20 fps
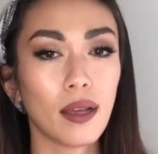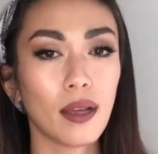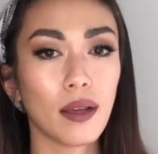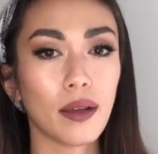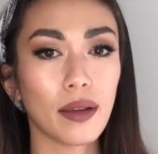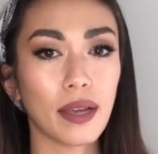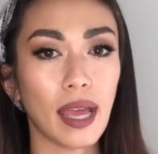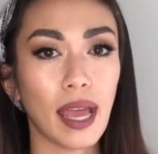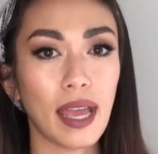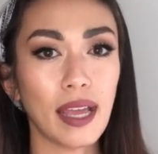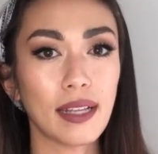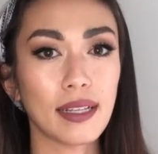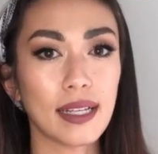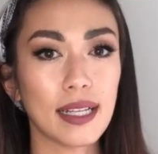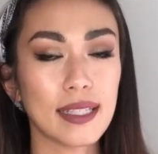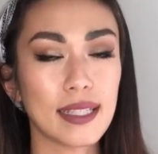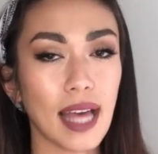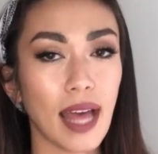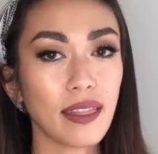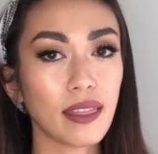Okay, is
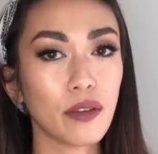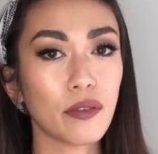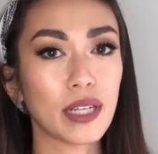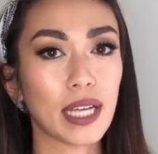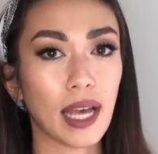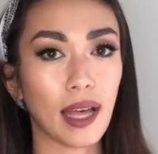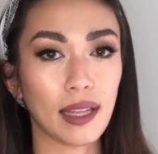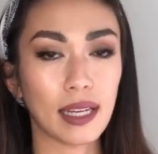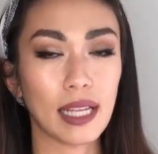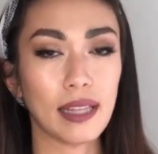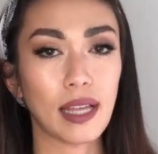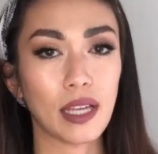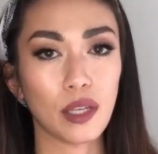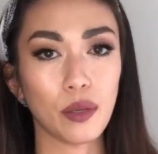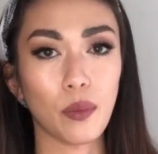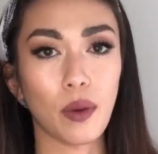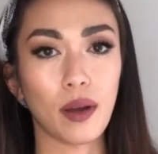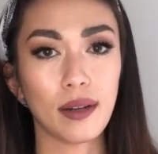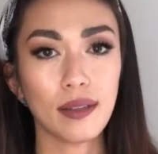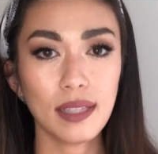that the reality that you
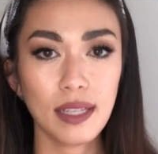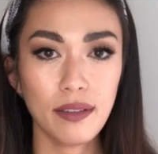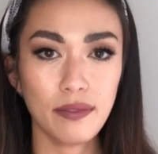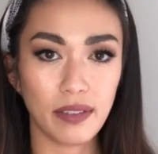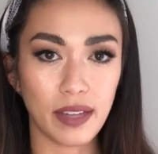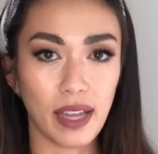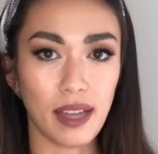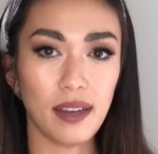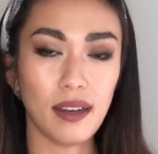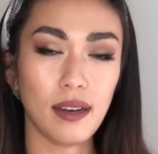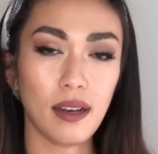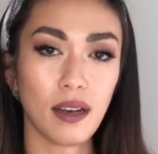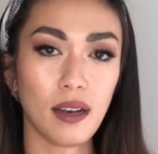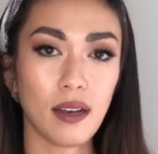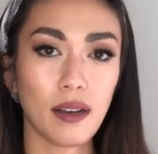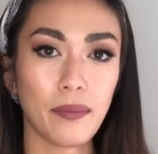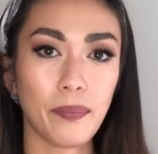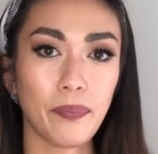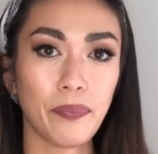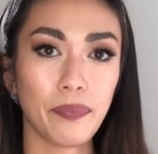want to live in?
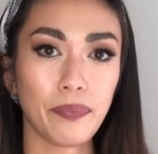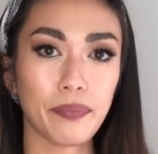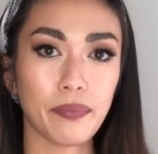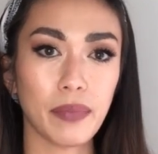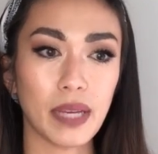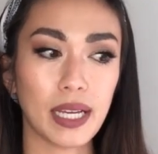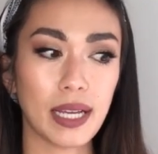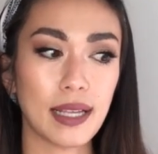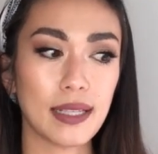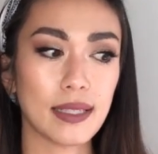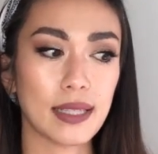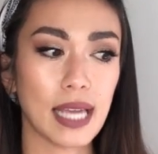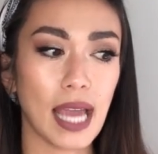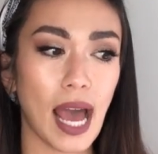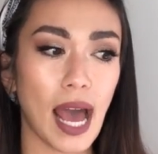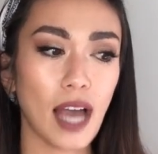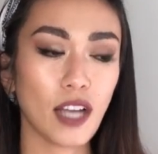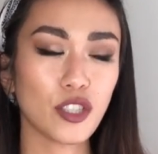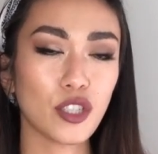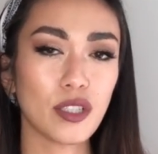Because the
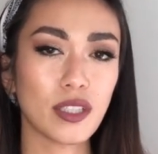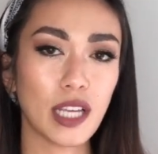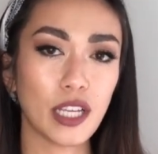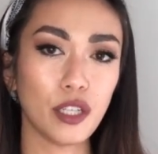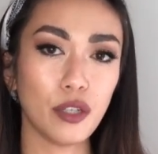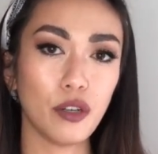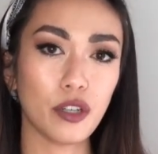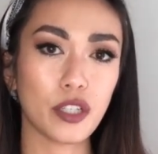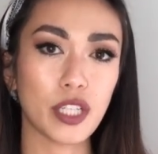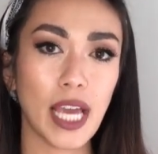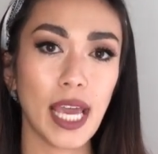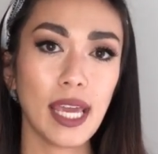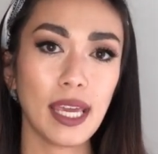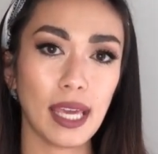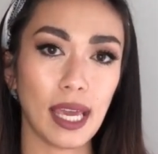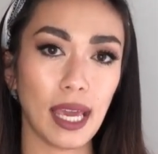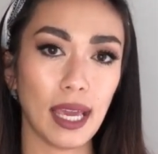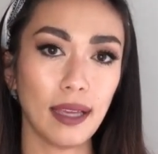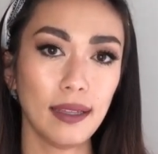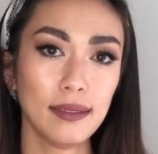actions that you're
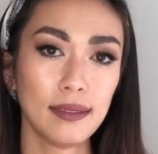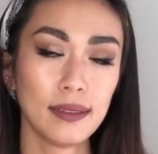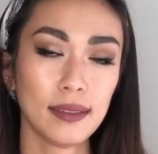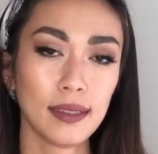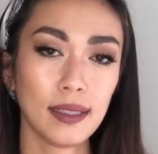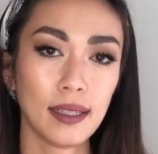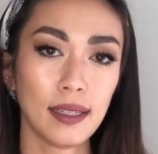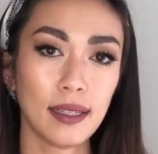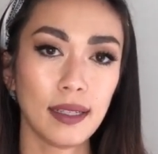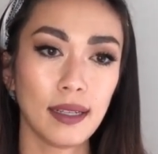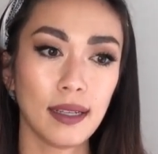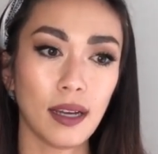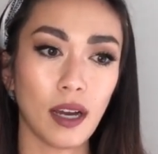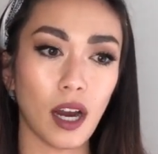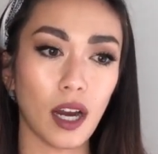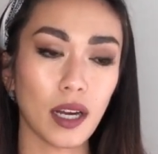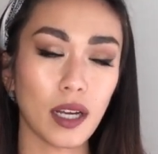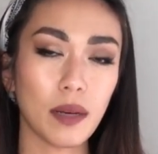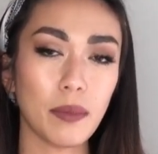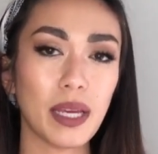taking are
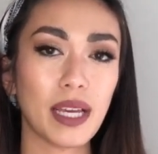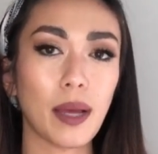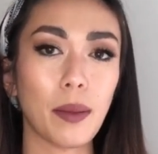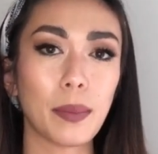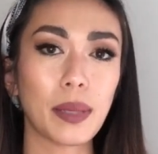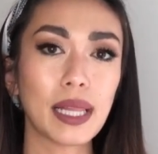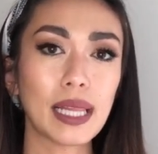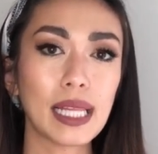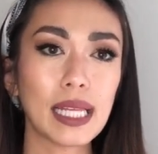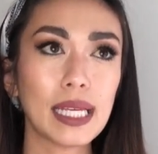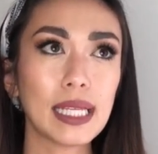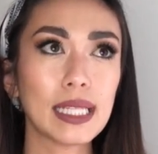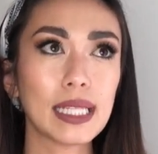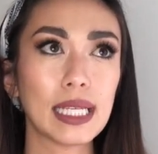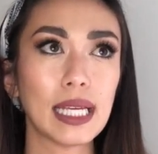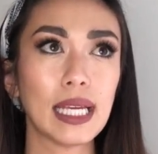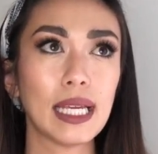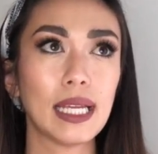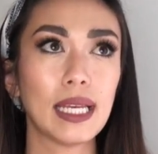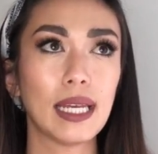going to be
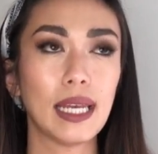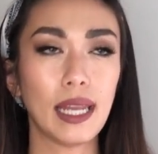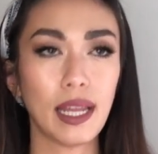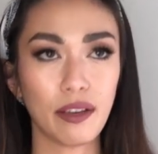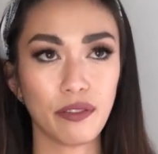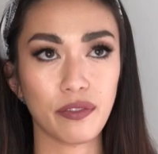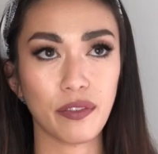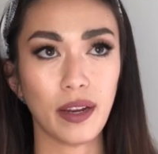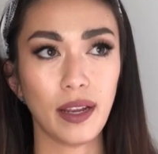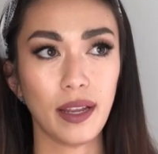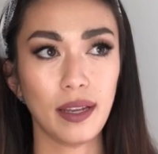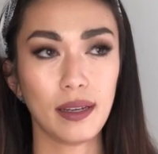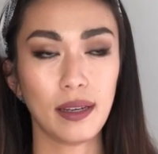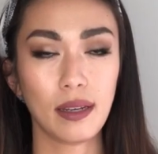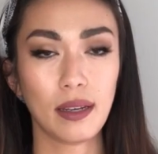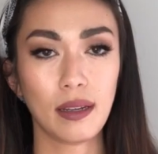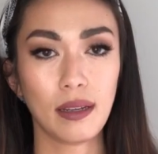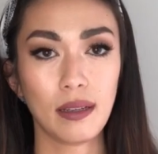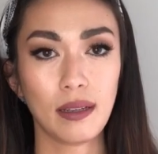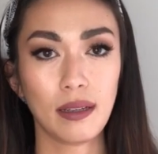completely different
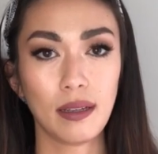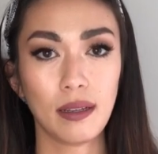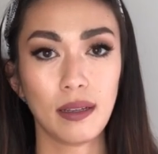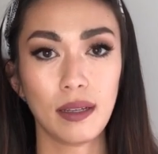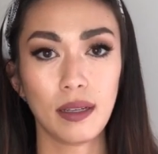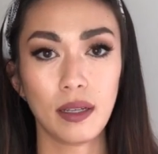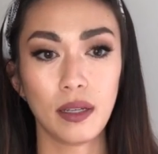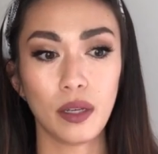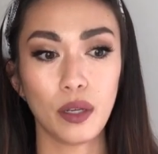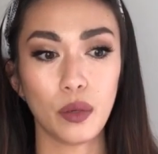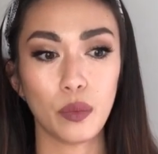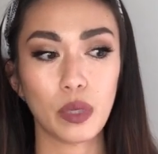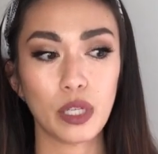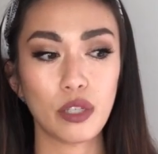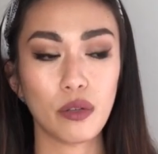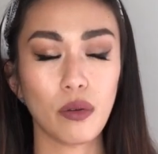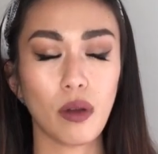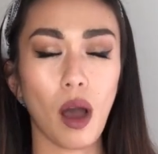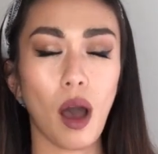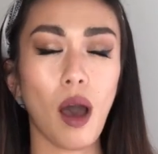when you
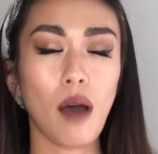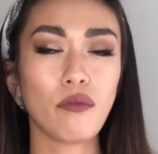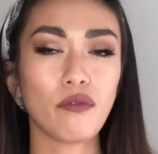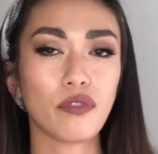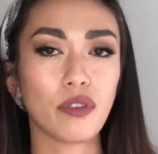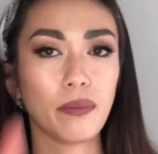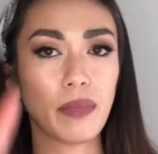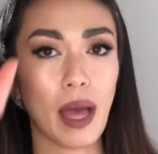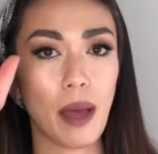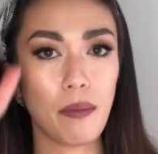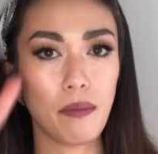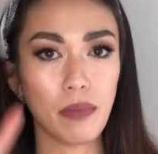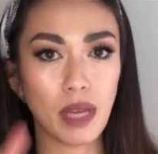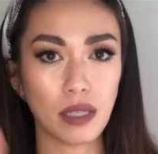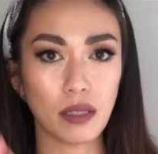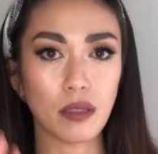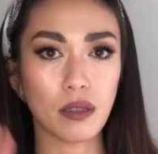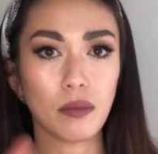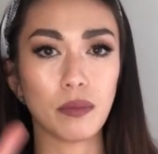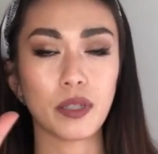come from that
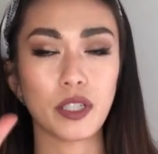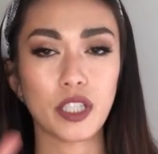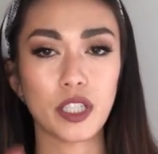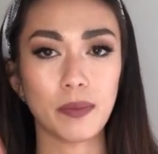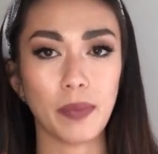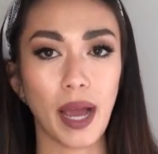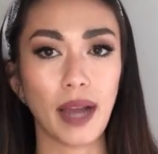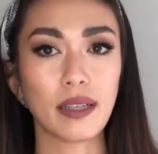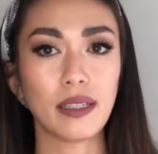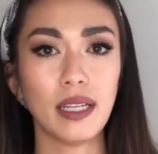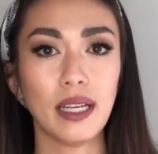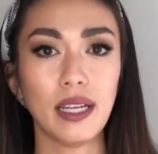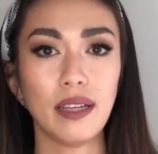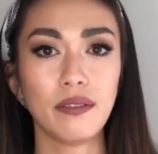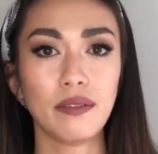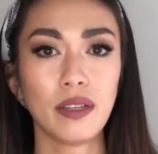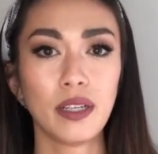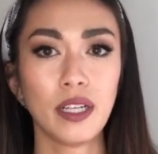mental perspective.